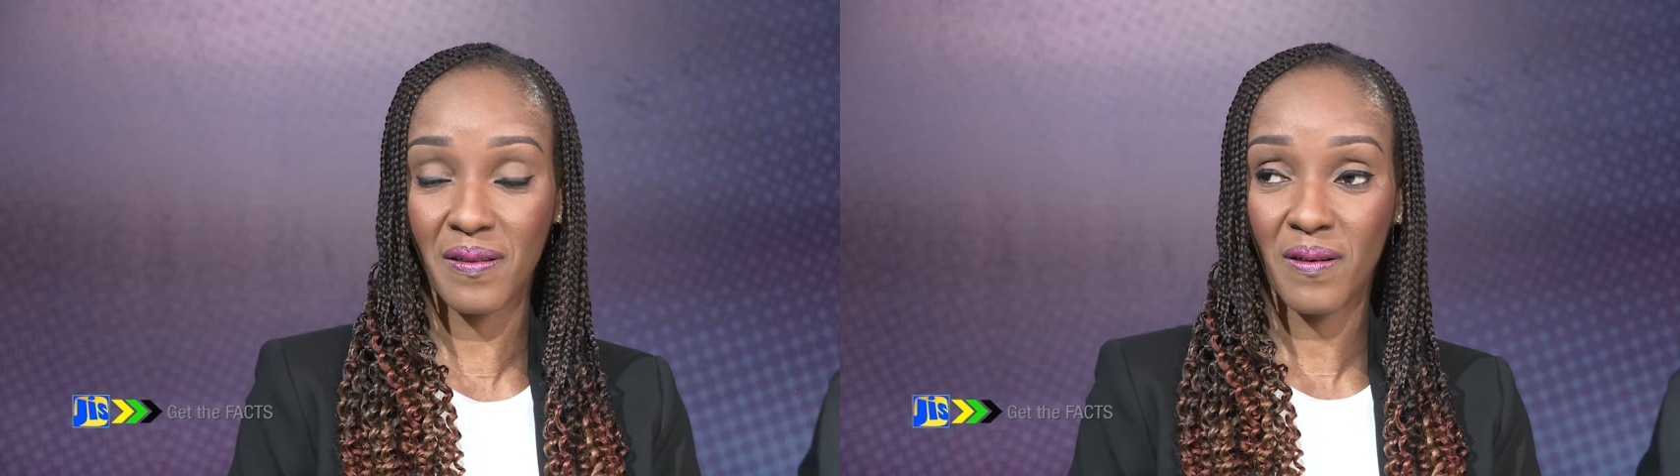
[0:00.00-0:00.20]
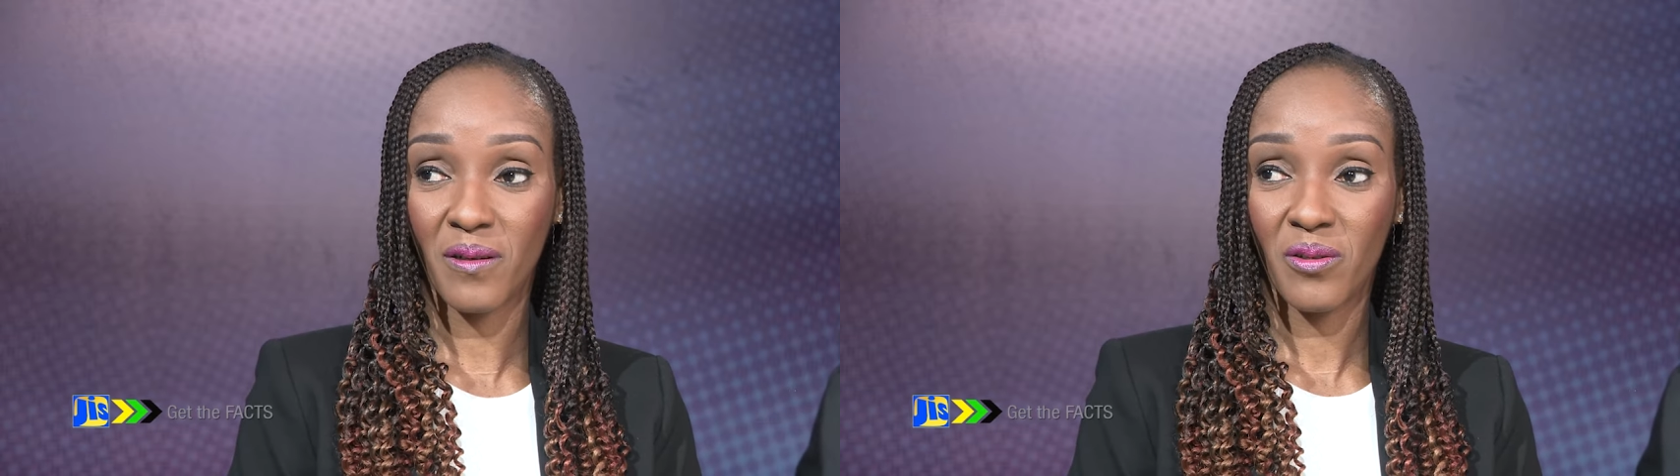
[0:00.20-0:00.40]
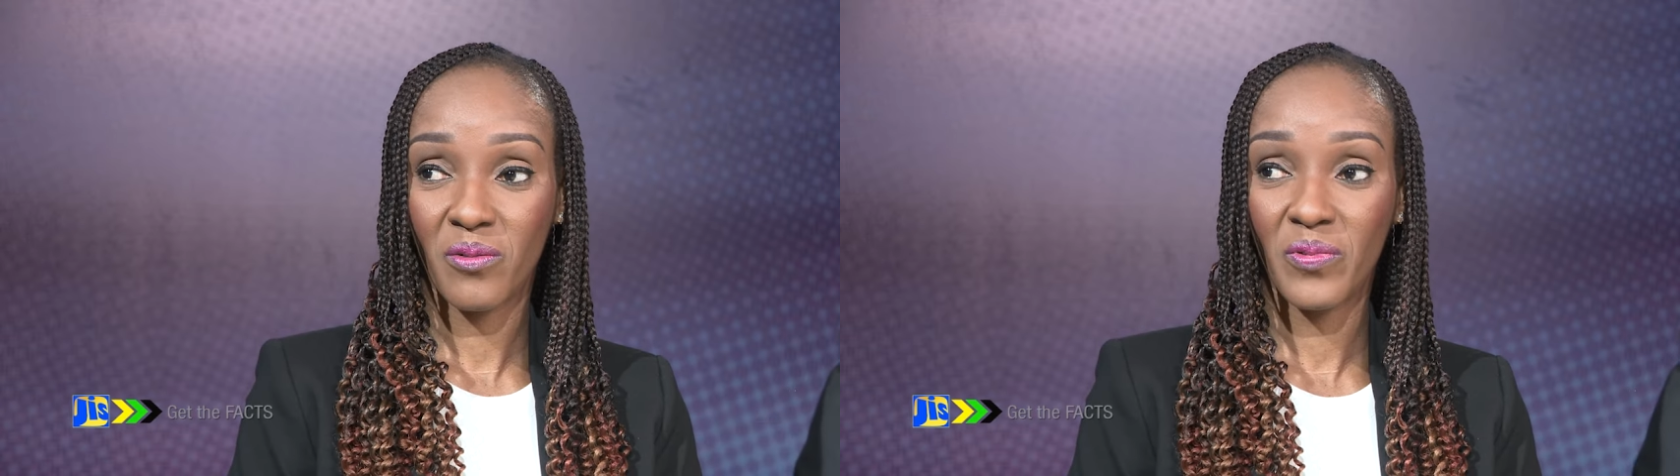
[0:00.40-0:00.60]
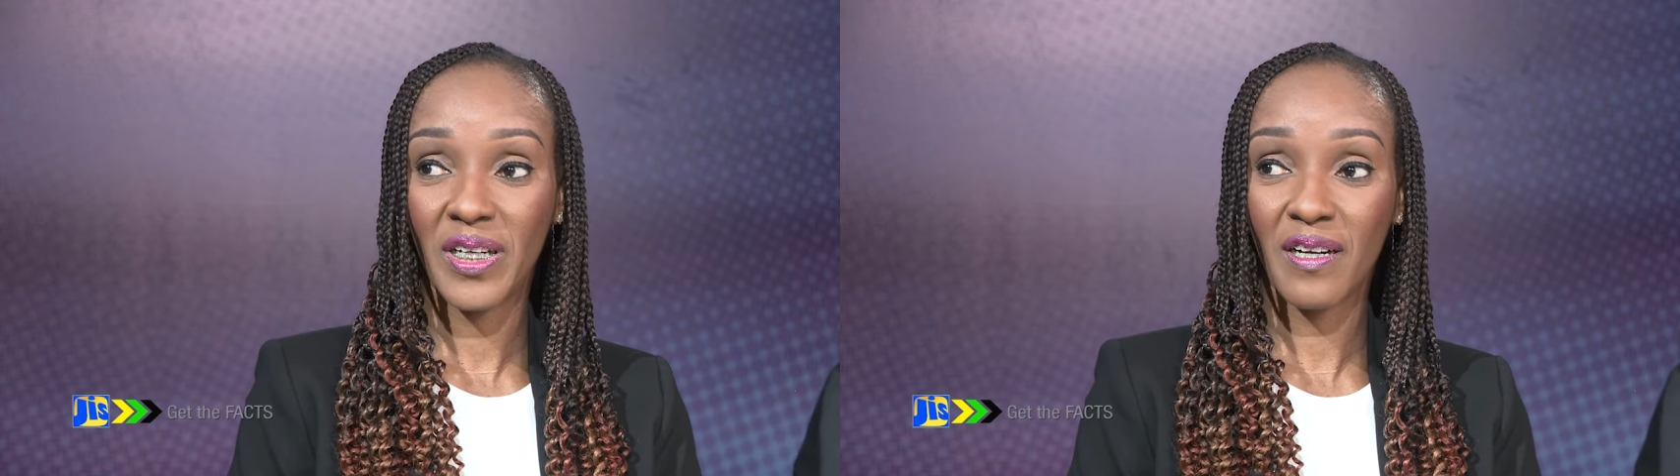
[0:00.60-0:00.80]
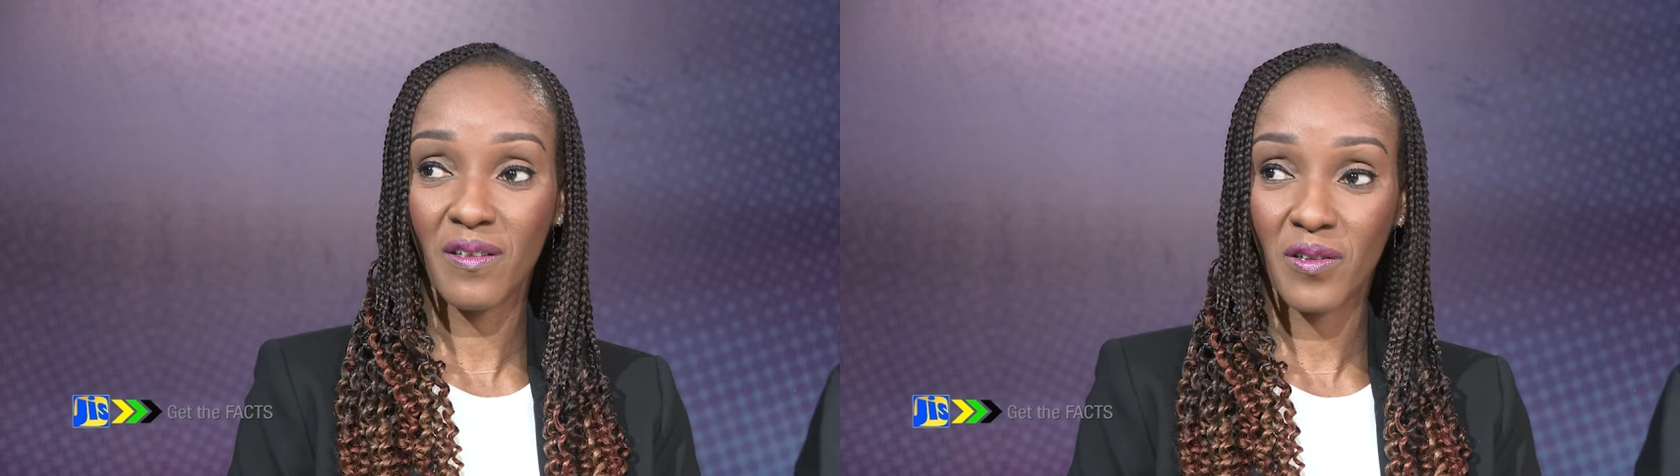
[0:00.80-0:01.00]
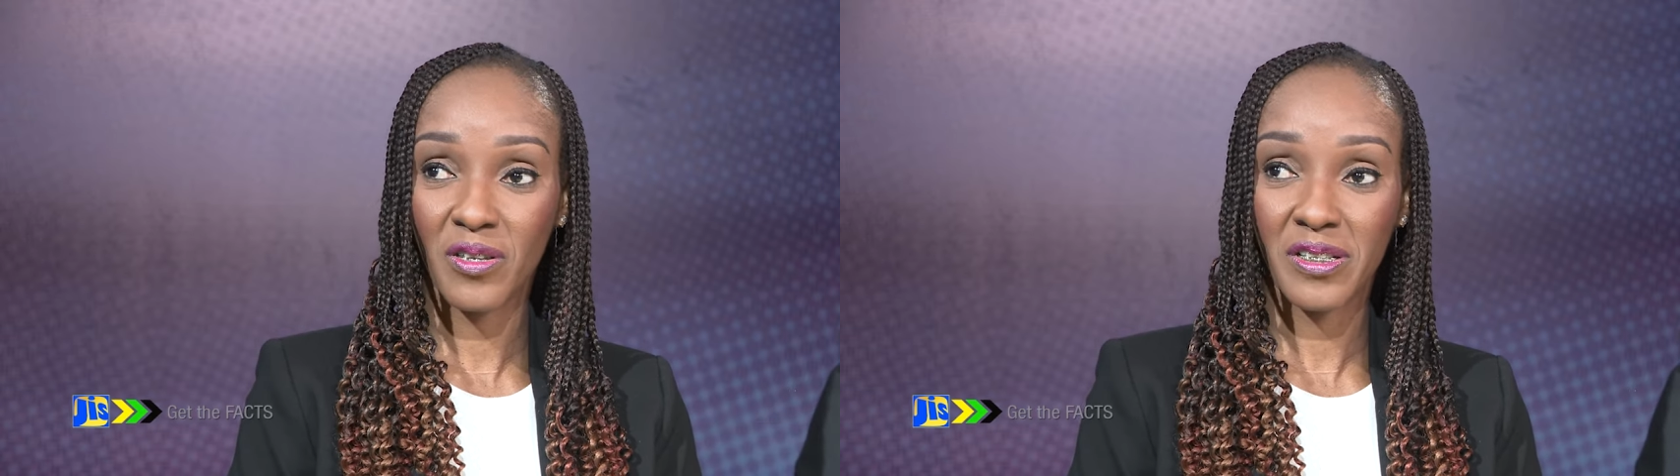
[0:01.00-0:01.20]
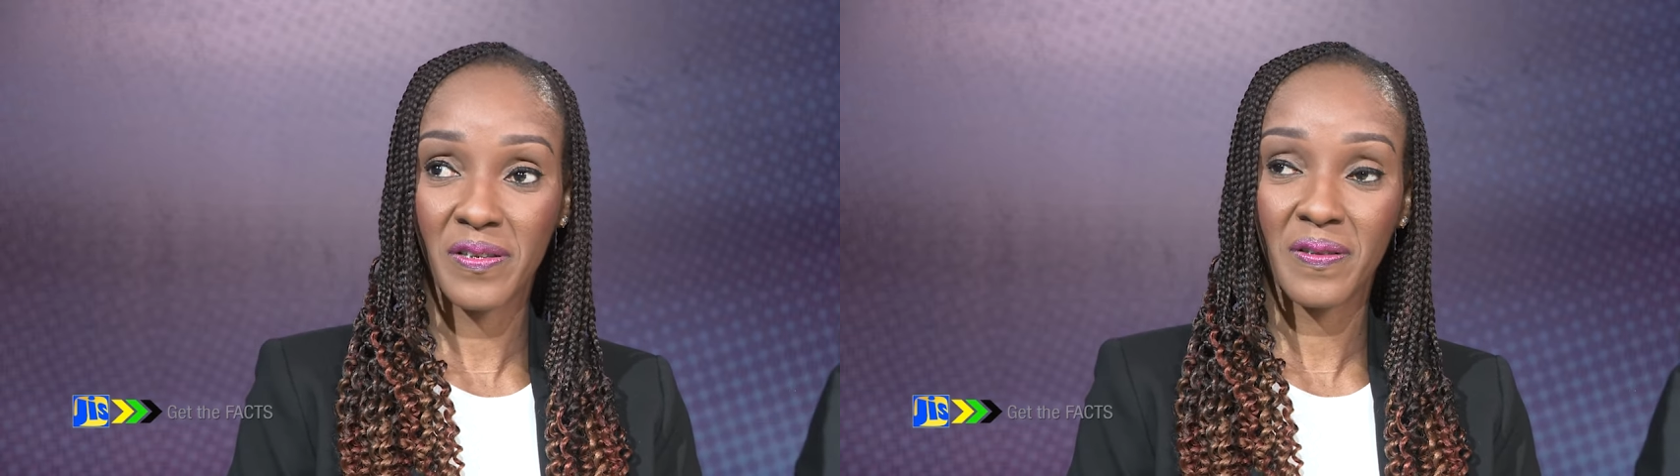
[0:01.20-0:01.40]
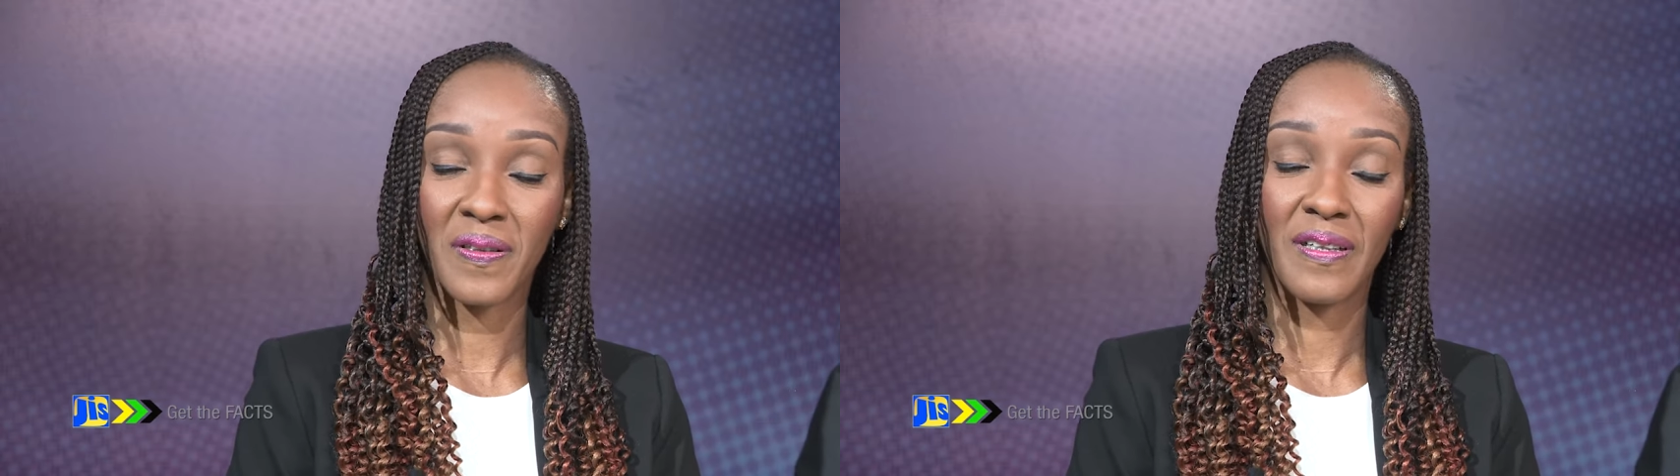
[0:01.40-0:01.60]
Right. We are
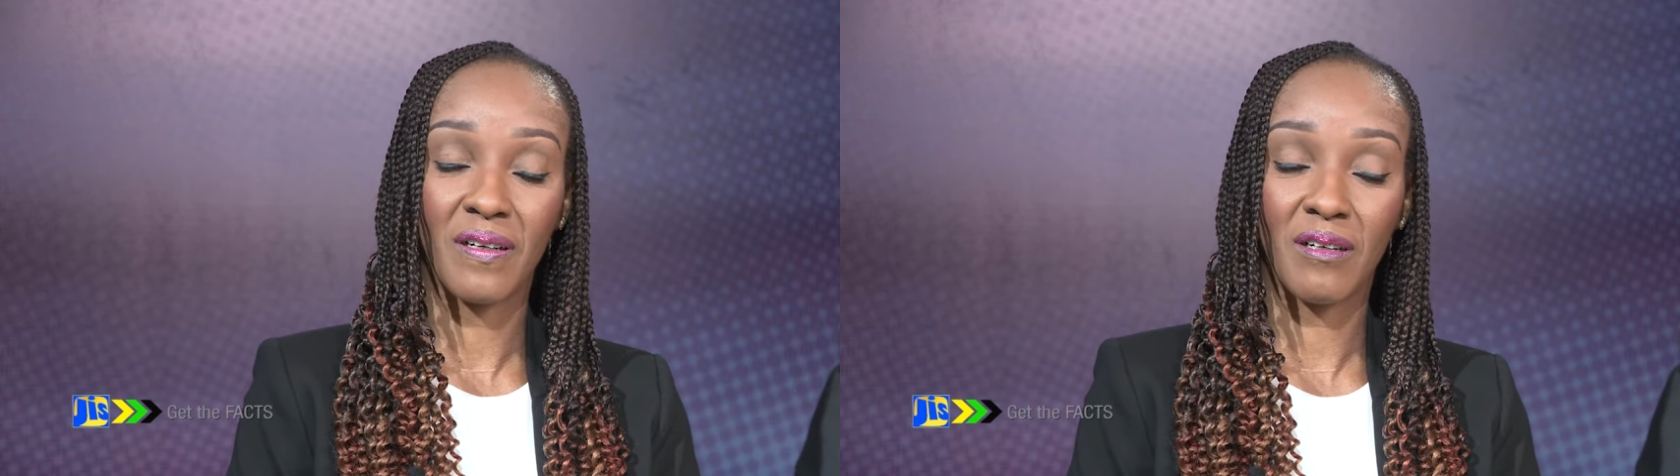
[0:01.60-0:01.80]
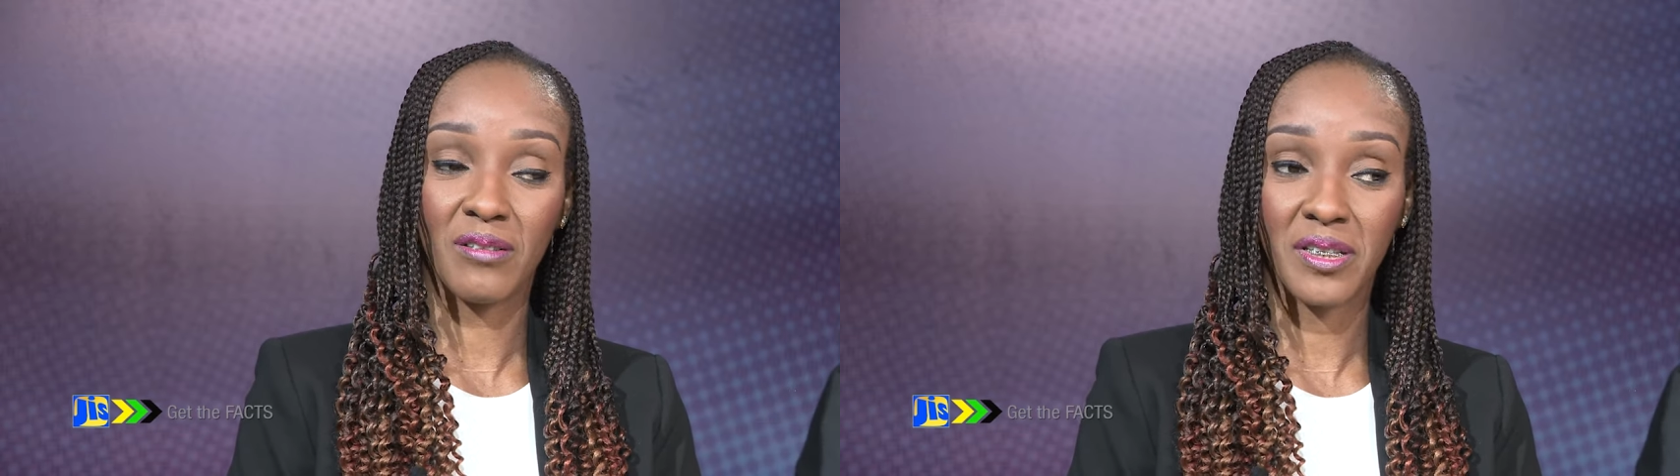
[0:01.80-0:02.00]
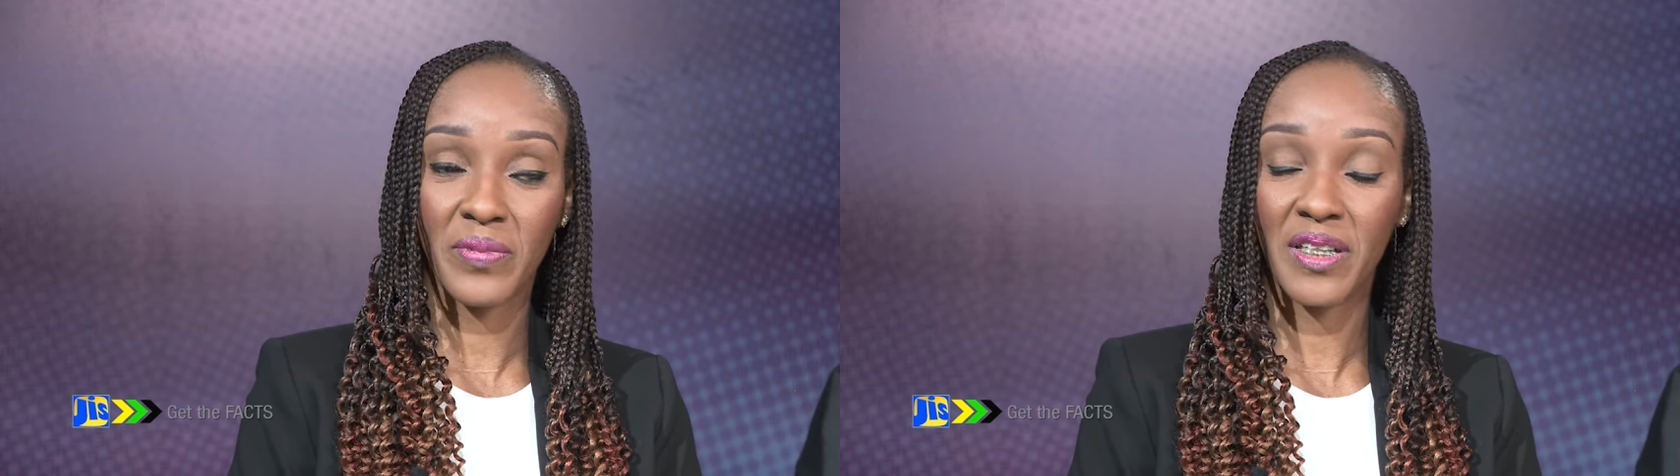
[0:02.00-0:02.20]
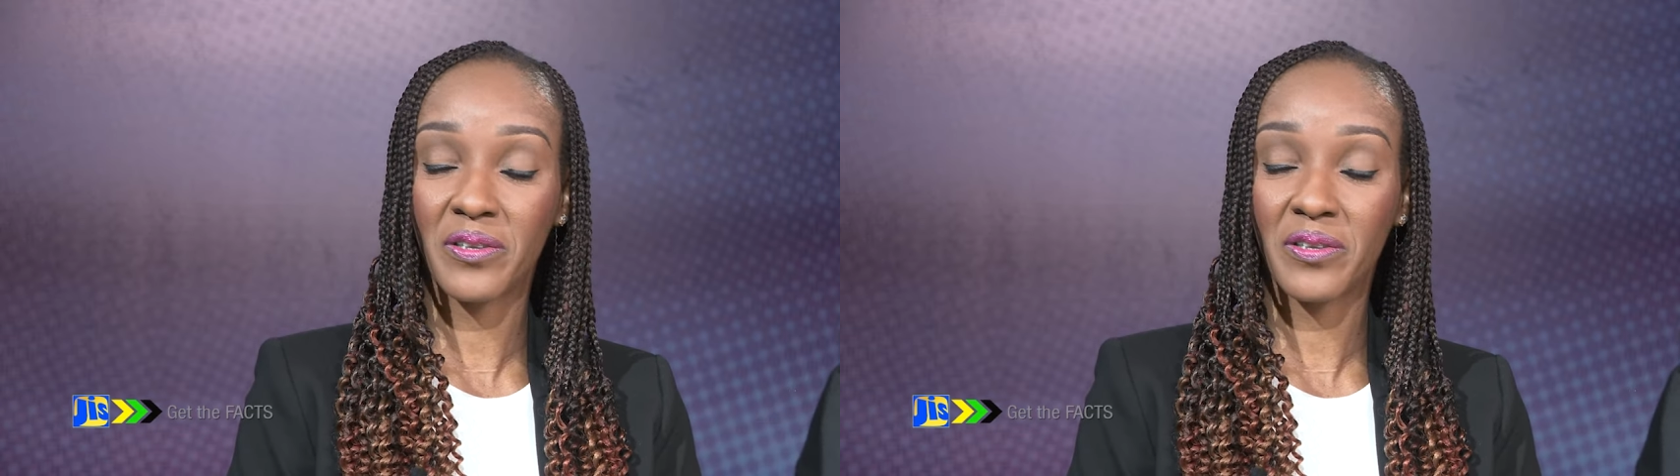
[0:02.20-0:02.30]
also ultimately